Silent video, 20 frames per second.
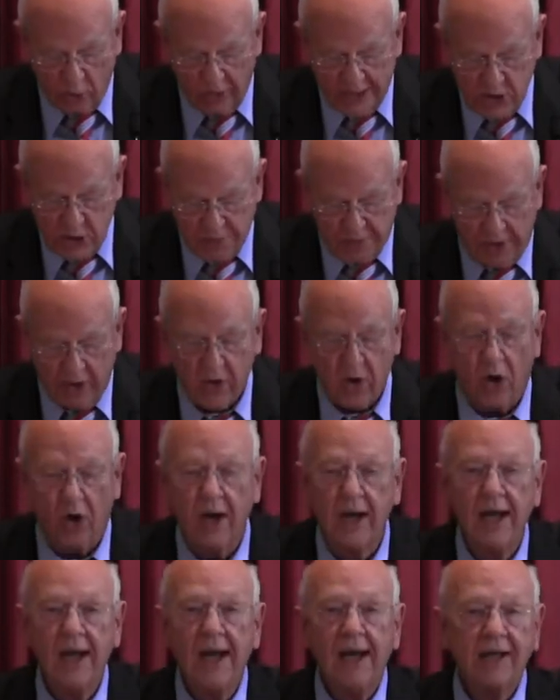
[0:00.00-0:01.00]
soul, and spirit,
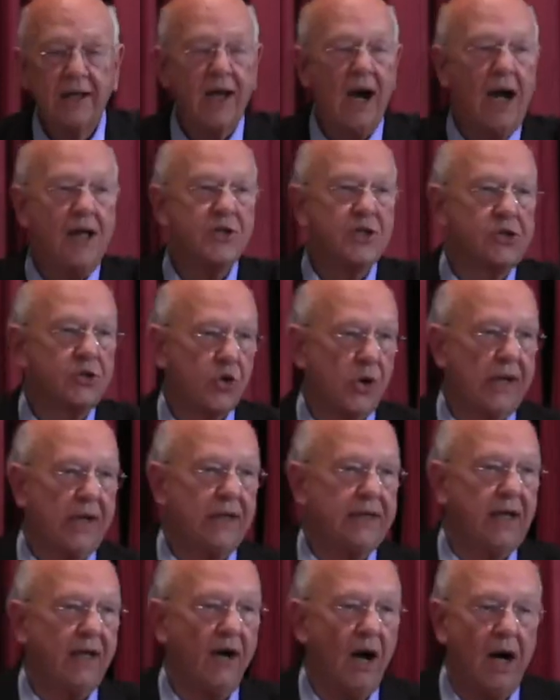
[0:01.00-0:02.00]
or God's of
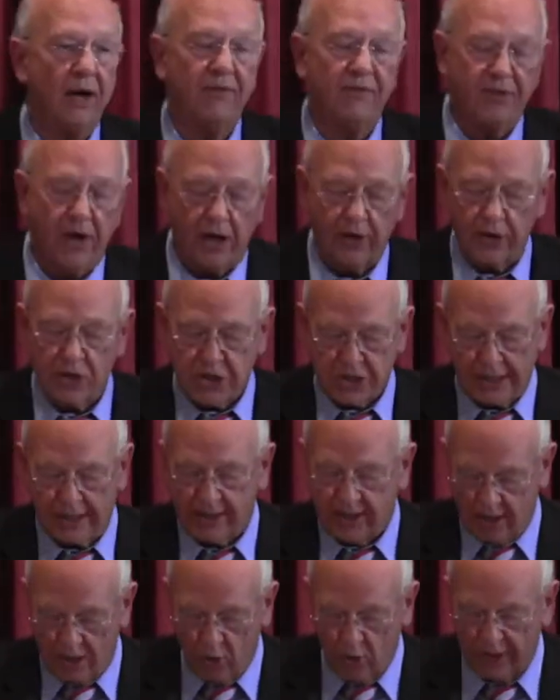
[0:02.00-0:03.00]
Trinity, Father,
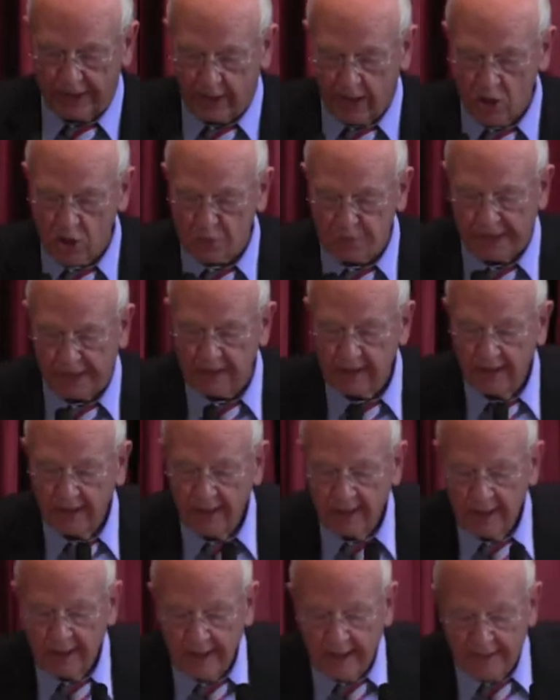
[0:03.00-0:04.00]
Son, and Holy Ghost.
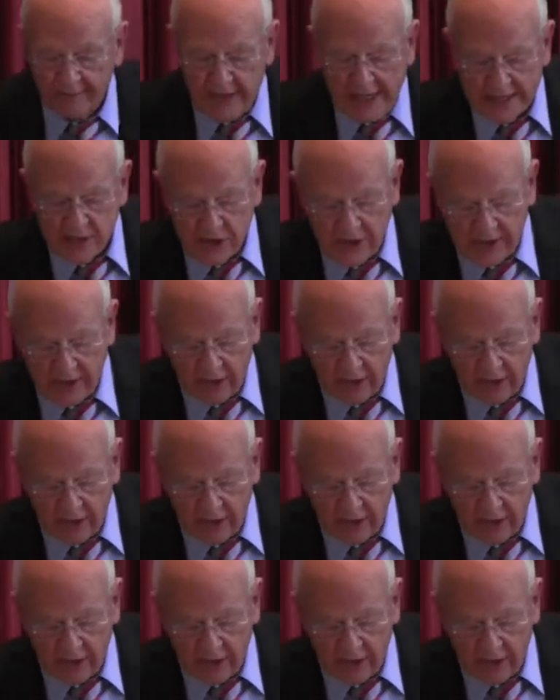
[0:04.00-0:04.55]
But uh, that's